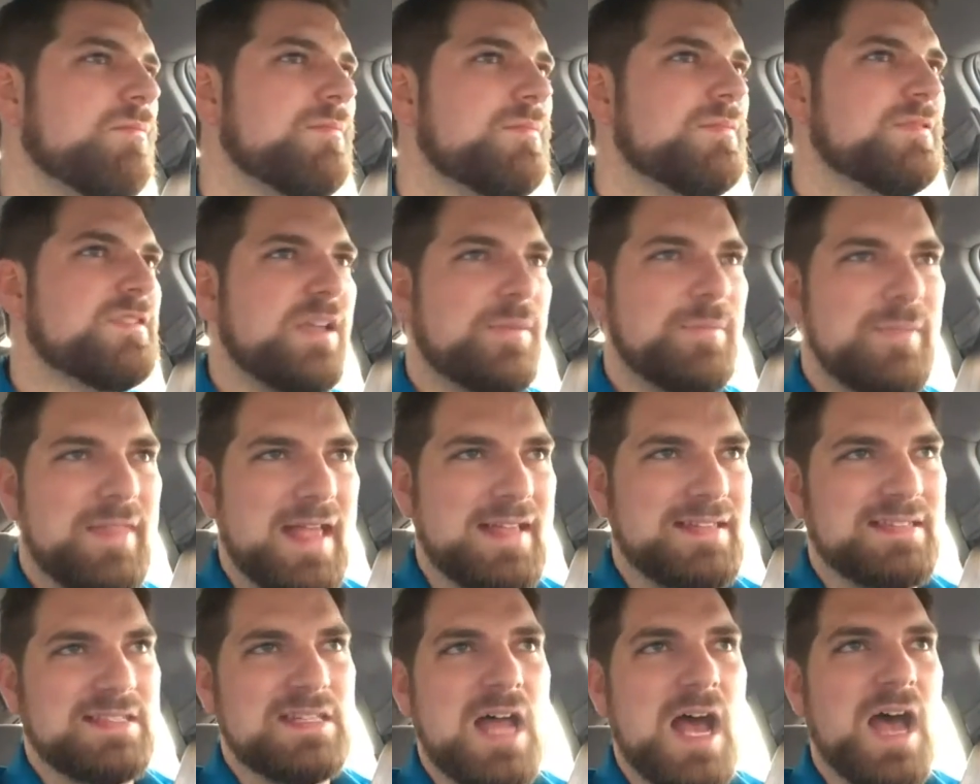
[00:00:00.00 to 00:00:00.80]
Some of
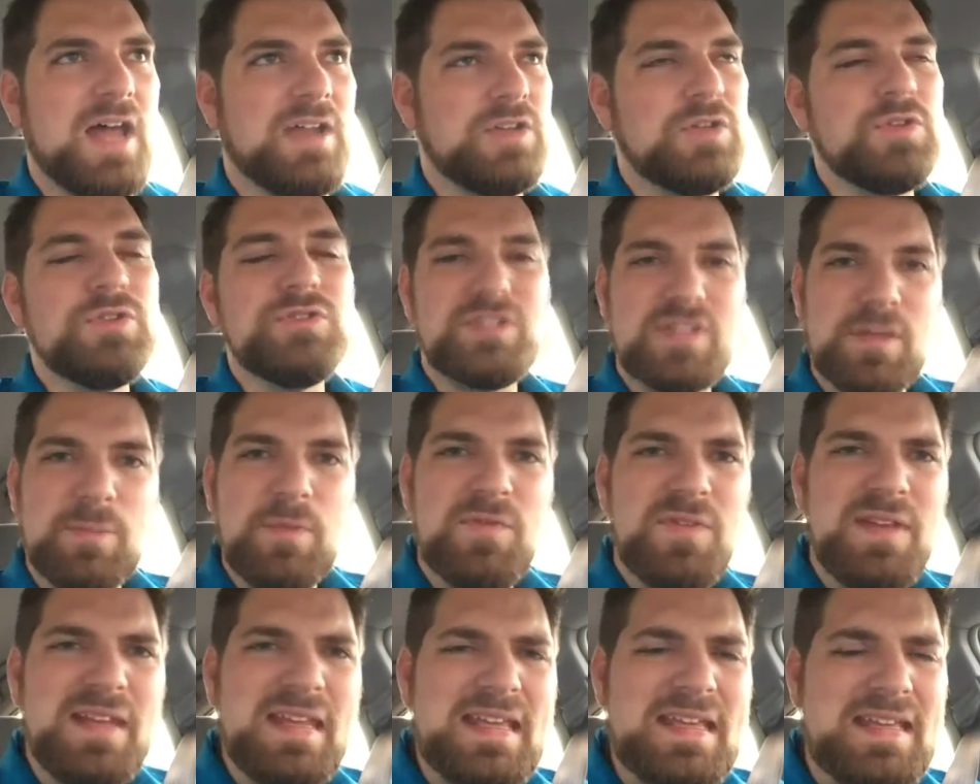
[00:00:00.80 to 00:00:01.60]
that's not new, some
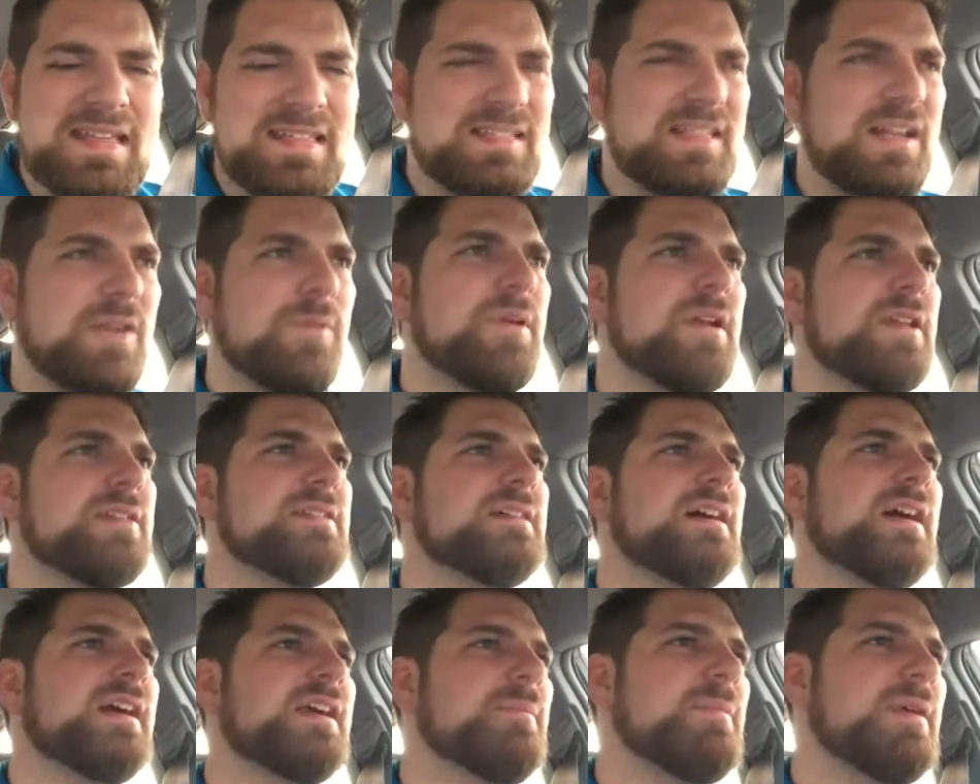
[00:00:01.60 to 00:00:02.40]
of it is, and I want to
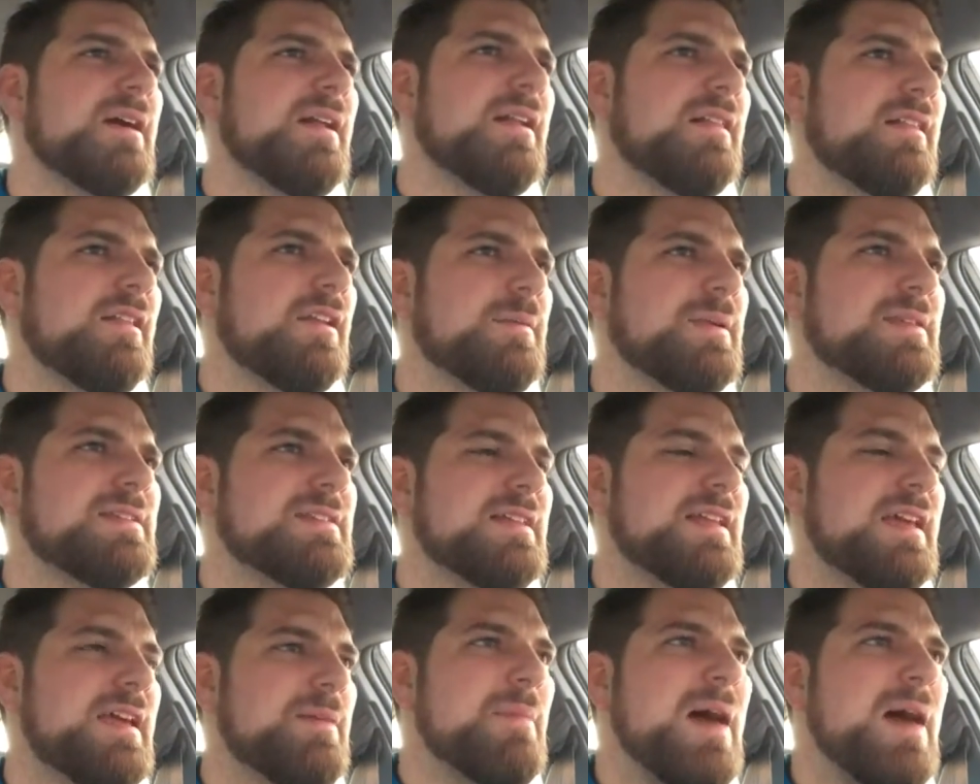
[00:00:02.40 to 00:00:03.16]
talk about it a little bit today.